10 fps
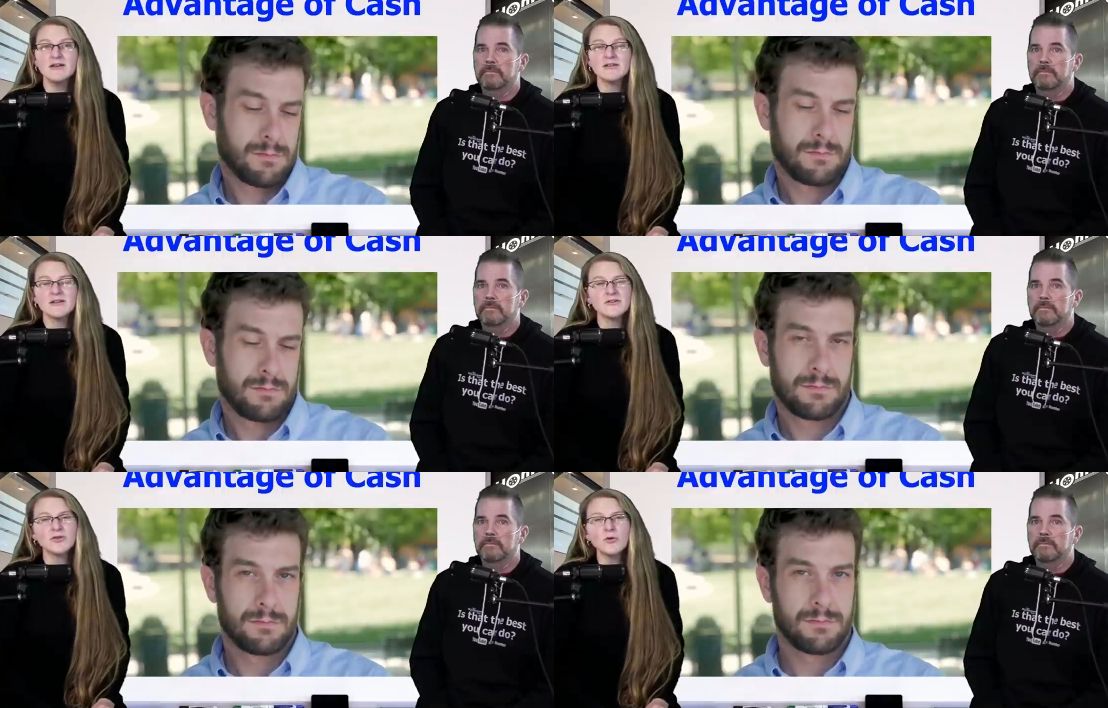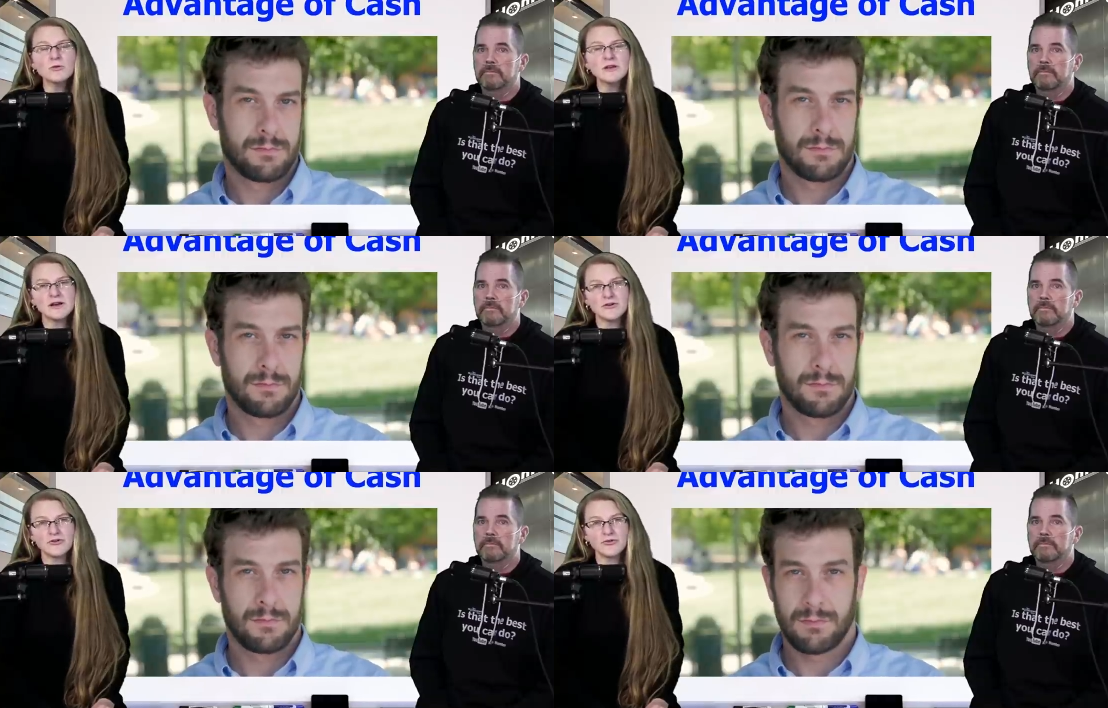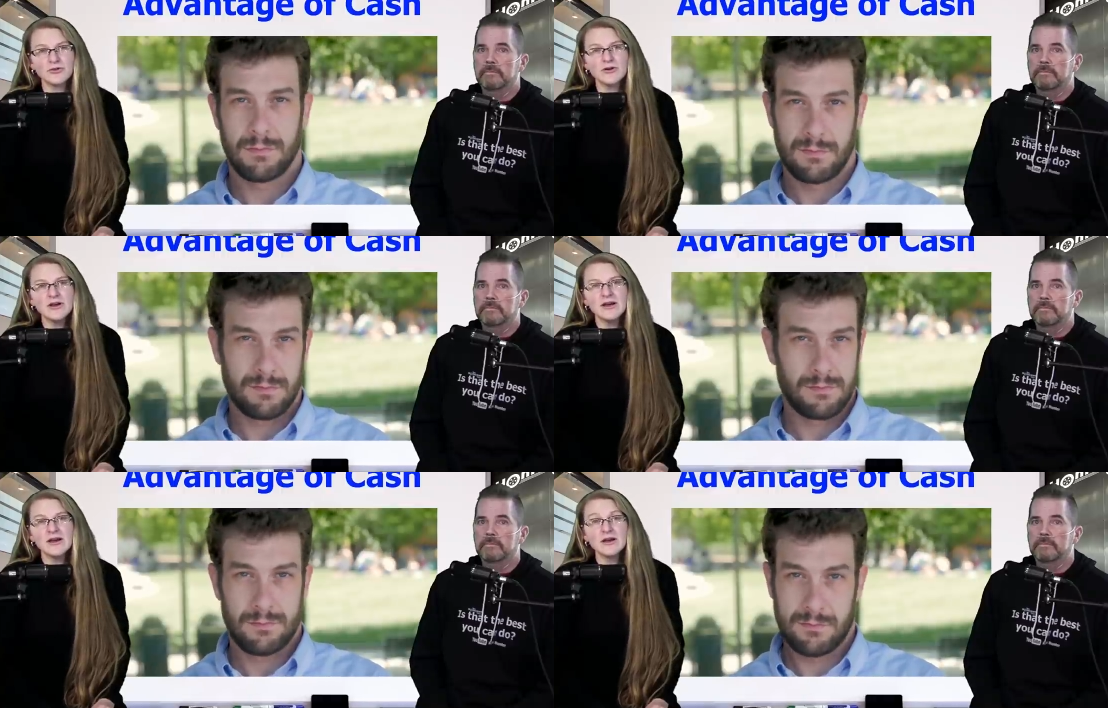Speaker 1: That's totally untrue
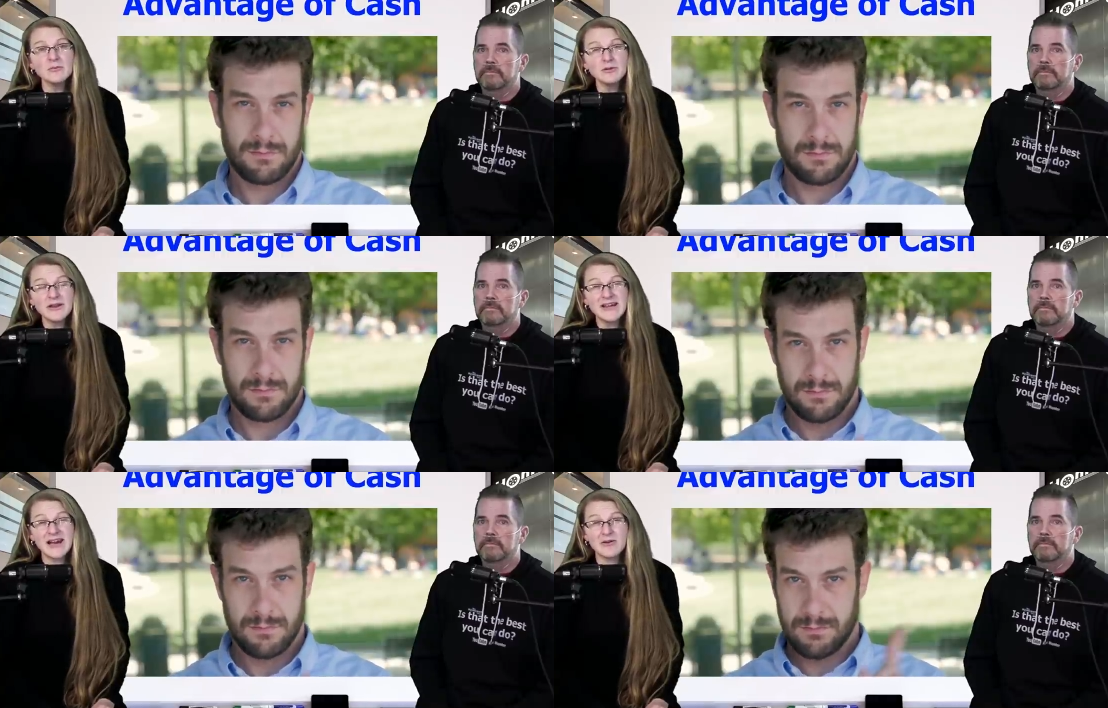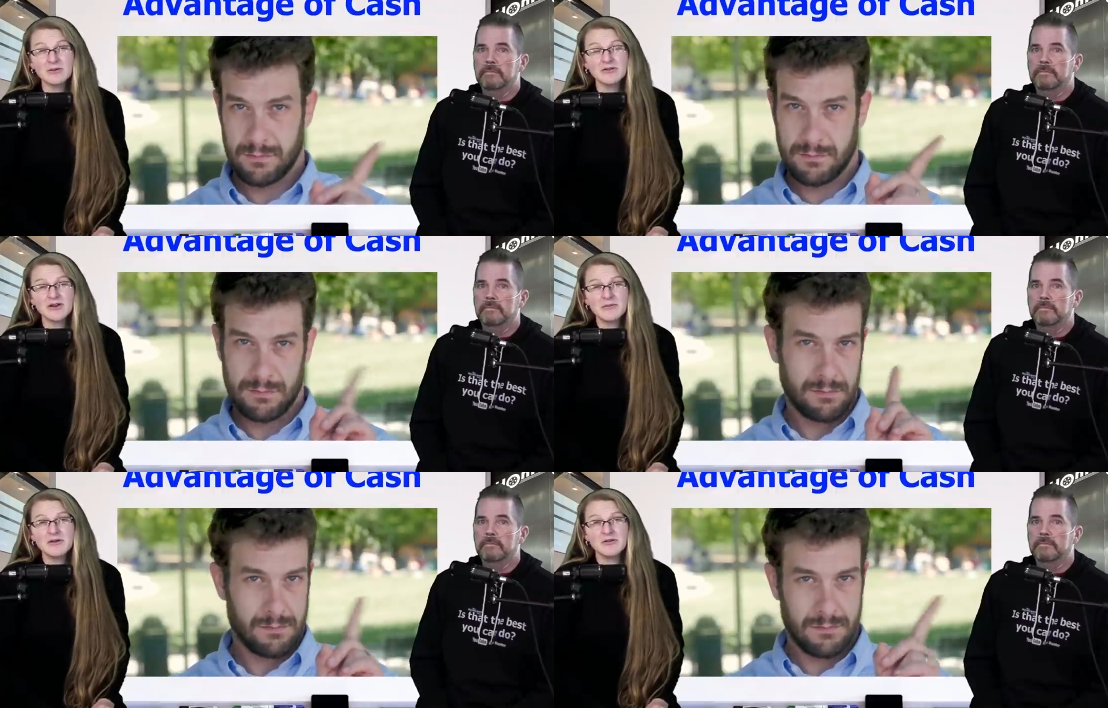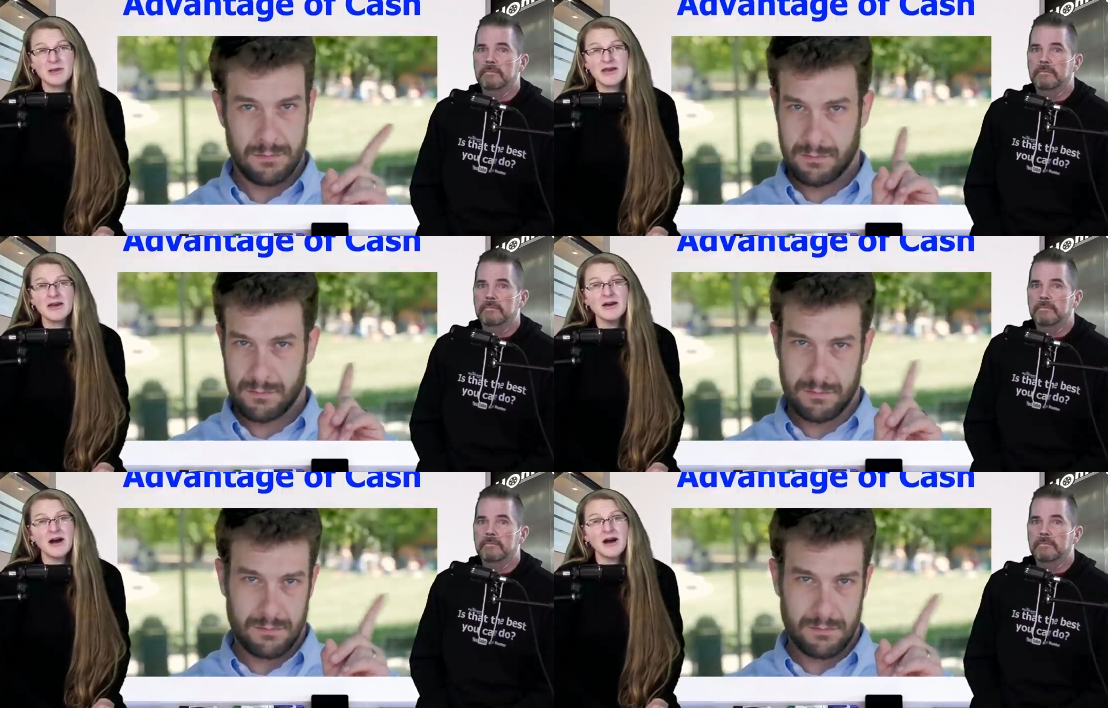and a completely cowardly statement to make.